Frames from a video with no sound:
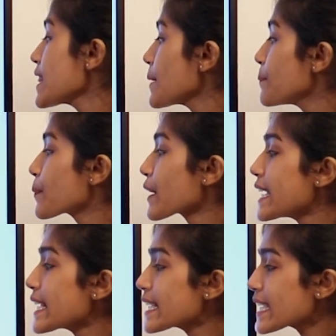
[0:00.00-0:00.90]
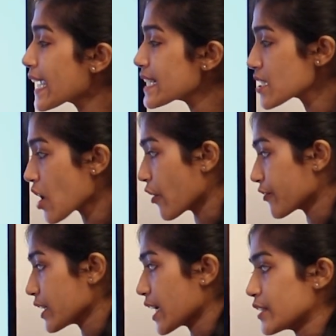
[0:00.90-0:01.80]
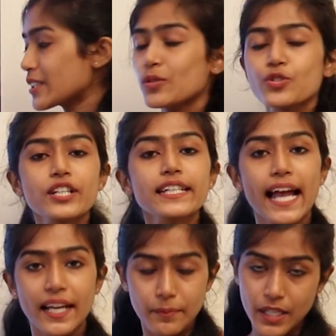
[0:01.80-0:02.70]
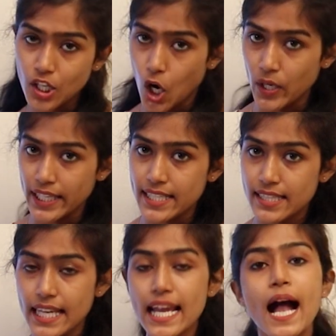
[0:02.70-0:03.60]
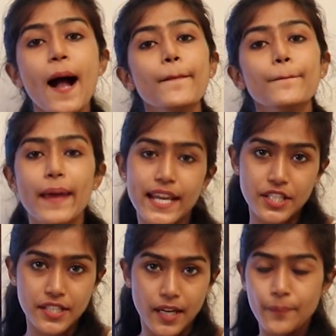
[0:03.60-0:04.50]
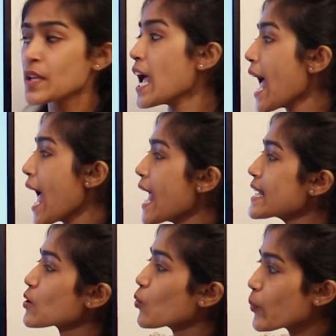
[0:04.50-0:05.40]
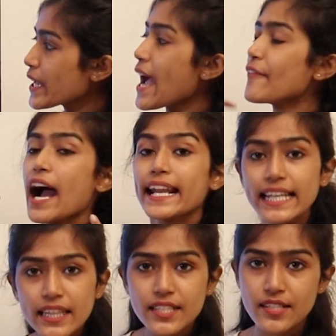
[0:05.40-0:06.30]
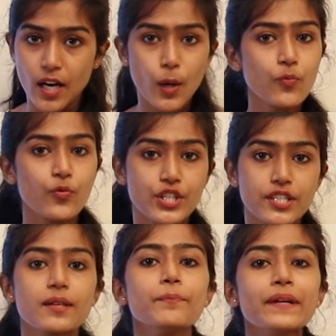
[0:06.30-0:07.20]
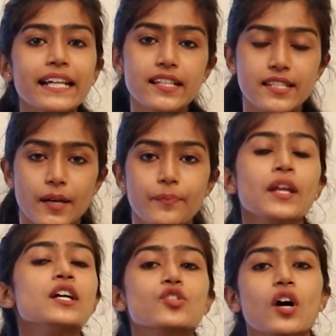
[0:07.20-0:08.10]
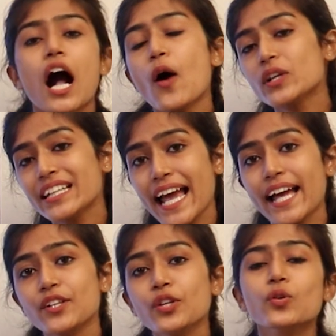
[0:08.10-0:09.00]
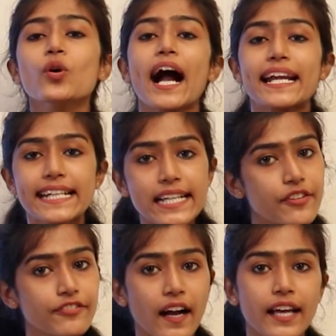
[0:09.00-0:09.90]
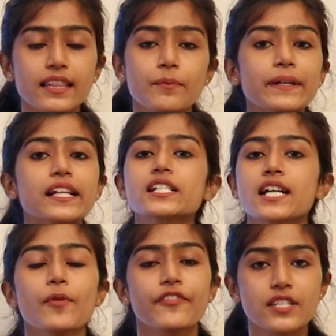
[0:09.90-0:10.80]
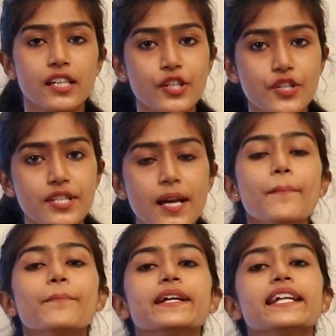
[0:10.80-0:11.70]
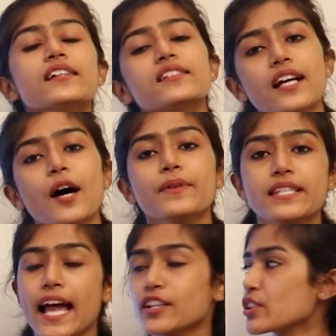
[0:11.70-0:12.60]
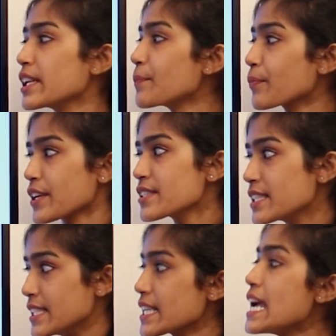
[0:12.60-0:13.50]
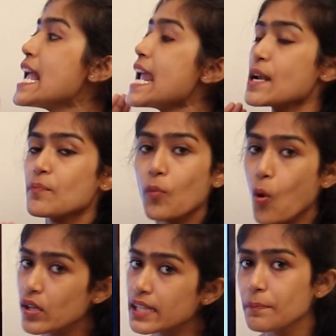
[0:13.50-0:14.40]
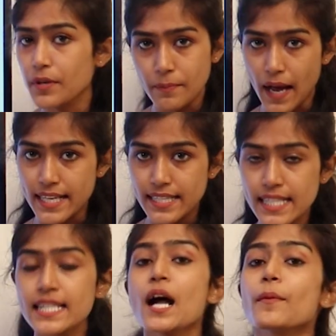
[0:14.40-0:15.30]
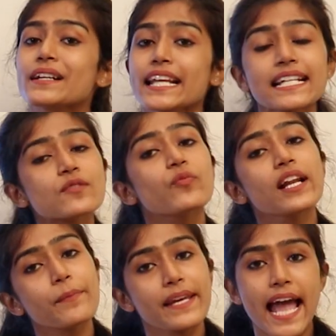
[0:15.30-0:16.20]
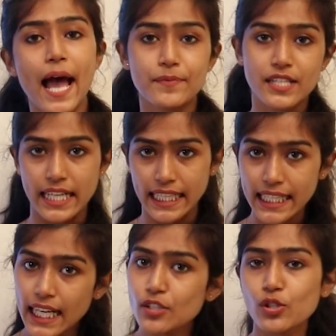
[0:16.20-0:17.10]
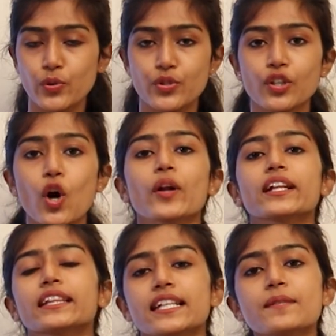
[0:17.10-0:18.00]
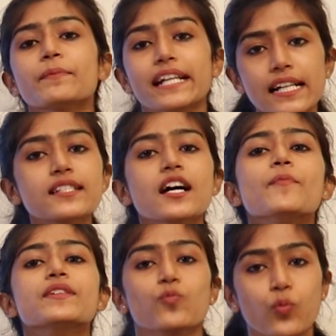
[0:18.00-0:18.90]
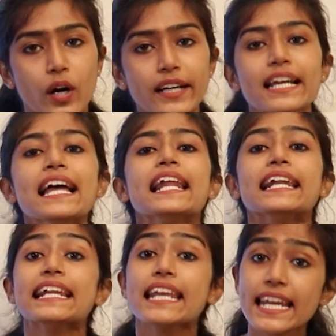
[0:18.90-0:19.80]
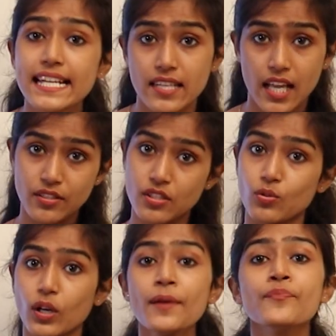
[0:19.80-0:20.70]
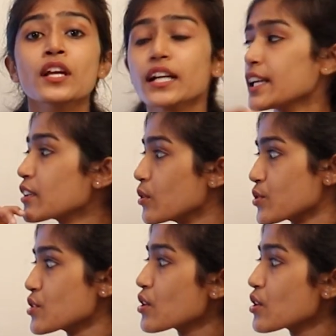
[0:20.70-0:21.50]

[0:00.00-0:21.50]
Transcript: The predicate of the conclusion can be called as the major term, and we have another term which is the middle term. So, how can you identify the middle term of a syllogism? Middle term is actually present in both the premises, but it will be absent in the conclusion, or this middle term is what leads us to a conclusion.